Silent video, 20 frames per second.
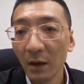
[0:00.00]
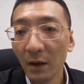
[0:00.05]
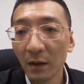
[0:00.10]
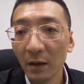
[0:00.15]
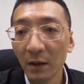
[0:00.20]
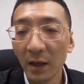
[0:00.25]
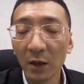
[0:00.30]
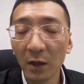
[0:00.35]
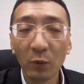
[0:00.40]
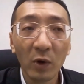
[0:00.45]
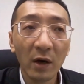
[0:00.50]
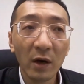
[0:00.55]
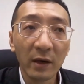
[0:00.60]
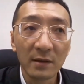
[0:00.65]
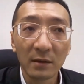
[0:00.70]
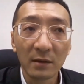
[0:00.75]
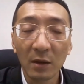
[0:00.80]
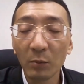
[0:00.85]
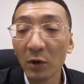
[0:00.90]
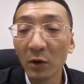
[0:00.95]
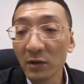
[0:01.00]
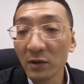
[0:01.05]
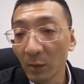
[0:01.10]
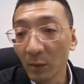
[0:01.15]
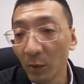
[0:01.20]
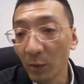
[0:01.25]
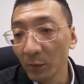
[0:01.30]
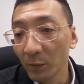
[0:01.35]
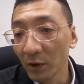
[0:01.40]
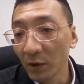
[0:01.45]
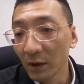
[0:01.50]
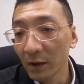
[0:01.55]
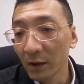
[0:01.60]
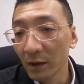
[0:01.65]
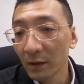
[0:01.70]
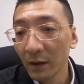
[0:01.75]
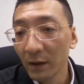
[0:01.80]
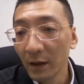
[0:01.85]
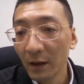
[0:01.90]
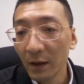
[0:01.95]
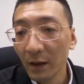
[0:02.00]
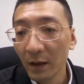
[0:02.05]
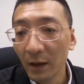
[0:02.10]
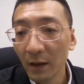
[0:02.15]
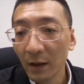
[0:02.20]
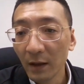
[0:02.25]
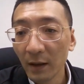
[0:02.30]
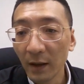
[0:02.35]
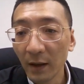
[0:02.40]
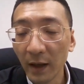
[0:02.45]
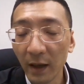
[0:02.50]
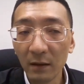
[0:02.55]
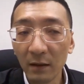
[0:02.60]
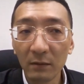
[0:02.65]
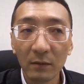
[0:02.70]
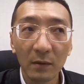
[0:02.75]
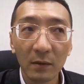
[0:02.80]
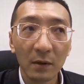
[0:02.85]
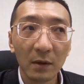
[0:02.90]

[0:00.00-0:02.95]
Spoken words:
That one is the most popular. Then,